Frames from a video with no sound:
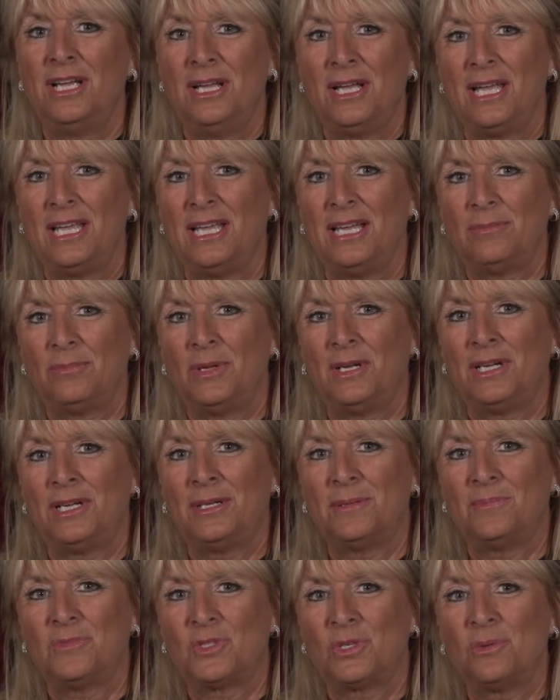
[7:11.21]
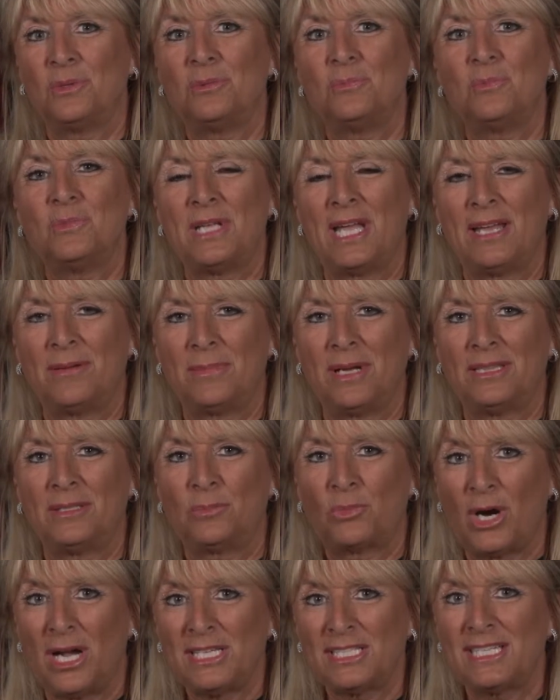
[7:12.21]
He had um, so we had him on the
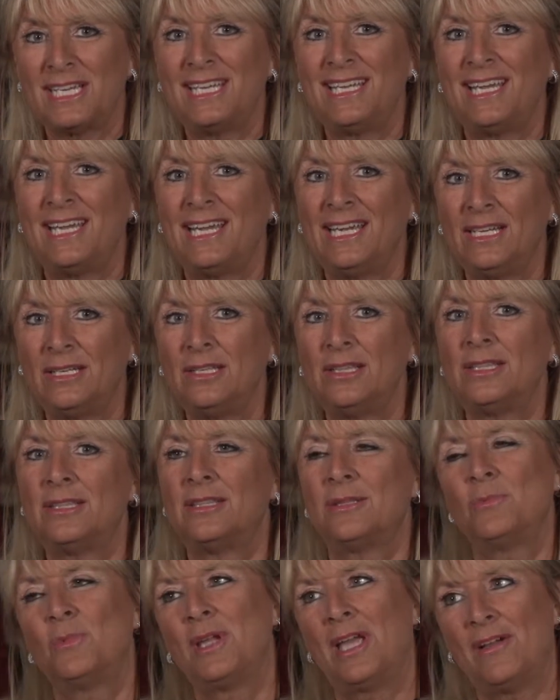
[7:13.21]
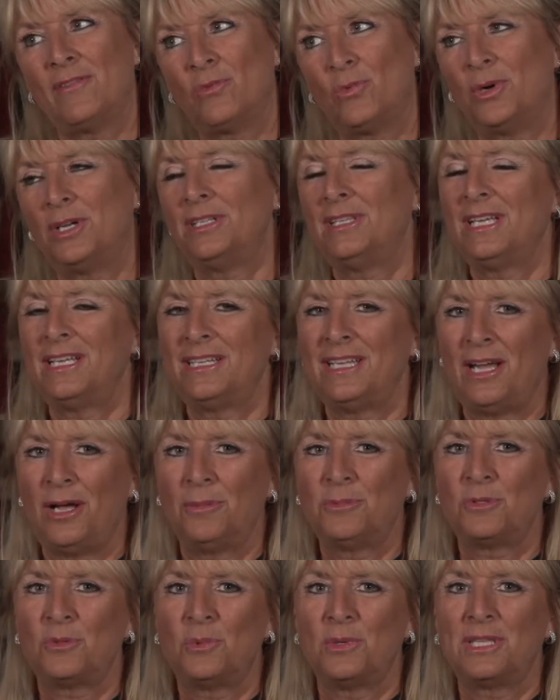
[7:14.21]
prostate, and we have one that
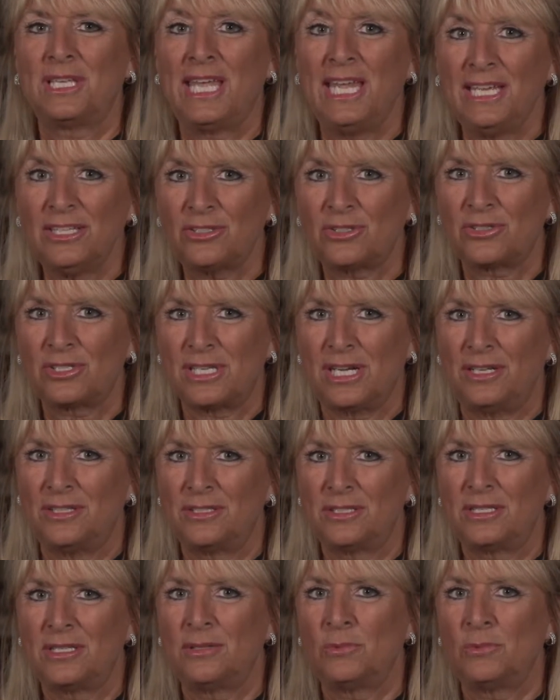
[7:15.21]
helps with cancer cells,